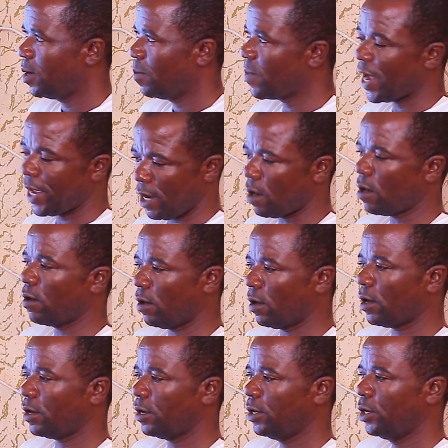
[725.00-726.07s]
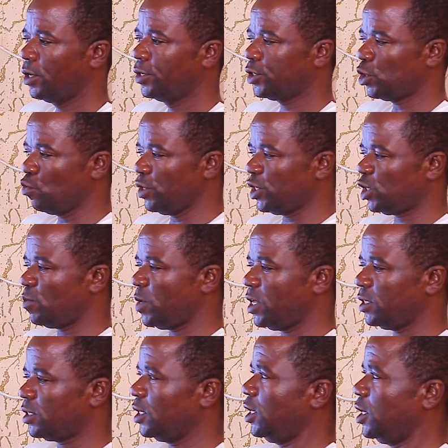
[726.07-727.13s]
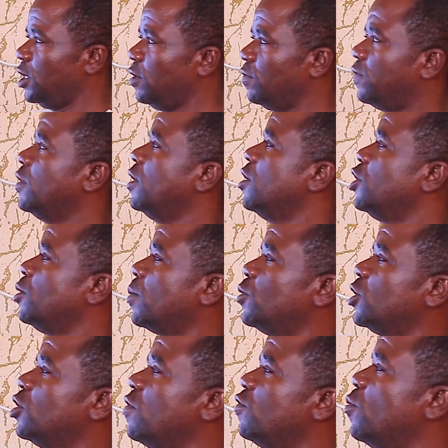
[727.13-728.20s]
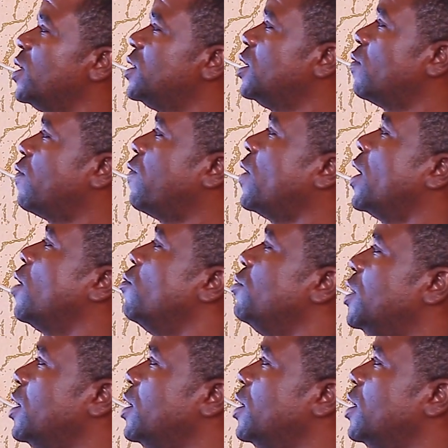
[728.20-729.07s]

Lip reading: by hawk. So which means if the population of domestic fowl